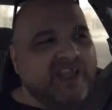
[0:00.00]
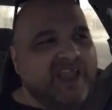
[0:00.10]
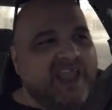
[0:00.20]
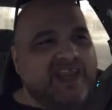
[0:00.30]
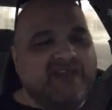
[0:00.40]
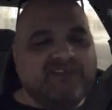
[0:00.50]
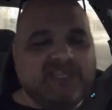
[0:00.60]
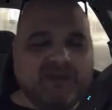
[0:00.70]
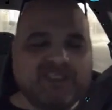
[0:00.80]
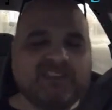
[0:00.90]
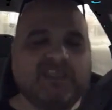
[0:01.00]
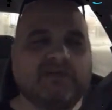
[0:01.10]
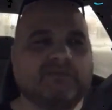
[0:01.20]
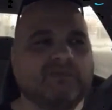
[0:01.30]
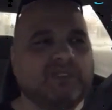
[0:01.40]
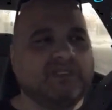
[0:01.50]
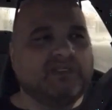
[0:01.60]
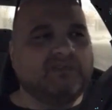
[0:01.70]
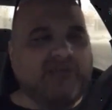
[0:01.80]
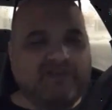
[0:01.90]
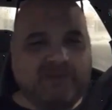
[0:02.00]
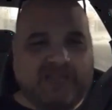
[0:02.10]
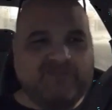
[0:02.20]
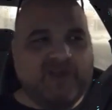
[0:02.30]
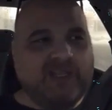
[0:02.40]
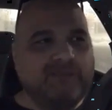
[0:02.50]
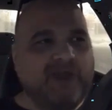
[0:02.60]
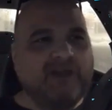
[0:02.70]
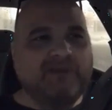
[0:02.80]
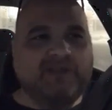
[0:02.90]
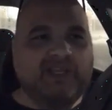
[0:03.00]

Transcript: And every time I seen him, when I when I finally met him, and,